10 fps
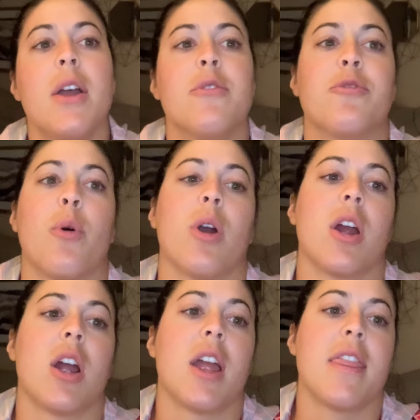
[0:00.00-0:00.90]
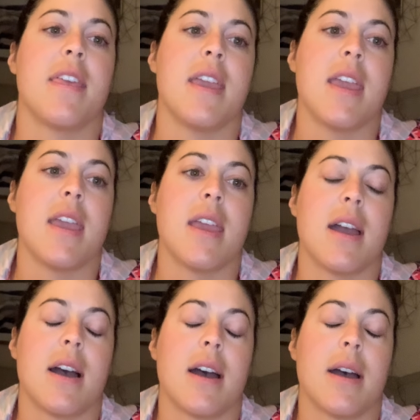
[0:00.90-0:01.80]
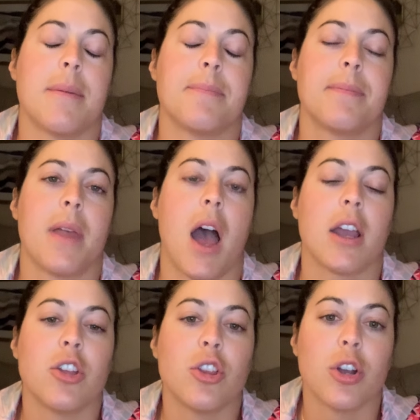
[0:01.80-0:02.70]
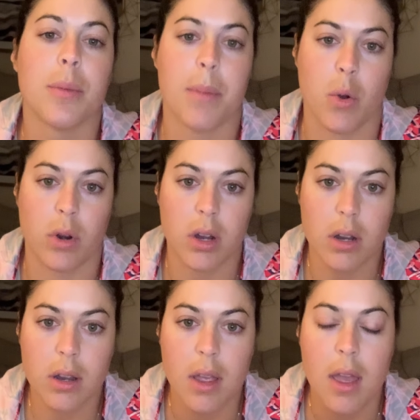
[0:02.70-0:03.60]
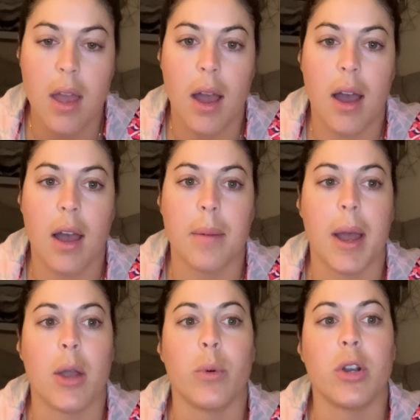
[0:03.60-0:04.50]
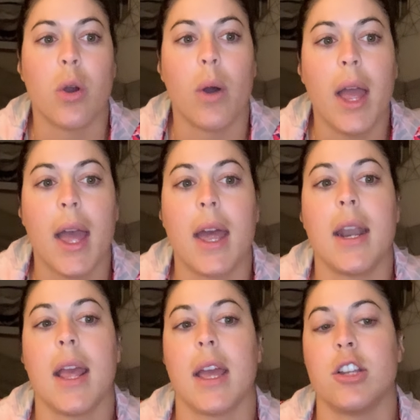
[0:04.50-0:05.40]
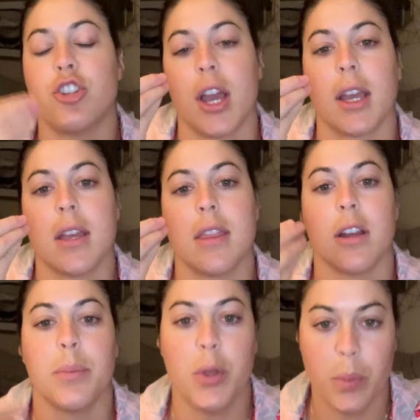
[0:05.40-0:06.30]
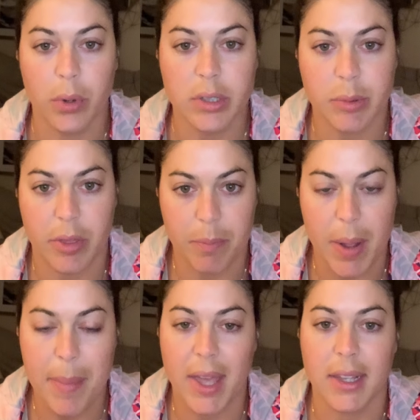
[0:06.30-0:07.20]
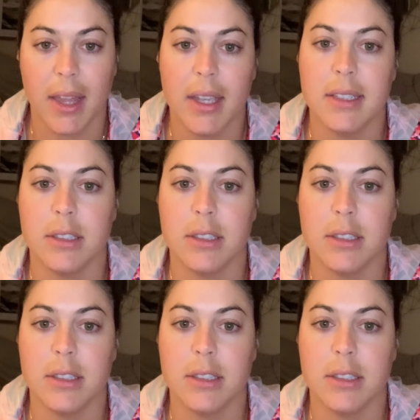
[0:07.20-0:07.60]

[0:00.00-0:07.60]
For the ocular motor, I would go ahead and check their pupils with my pen light.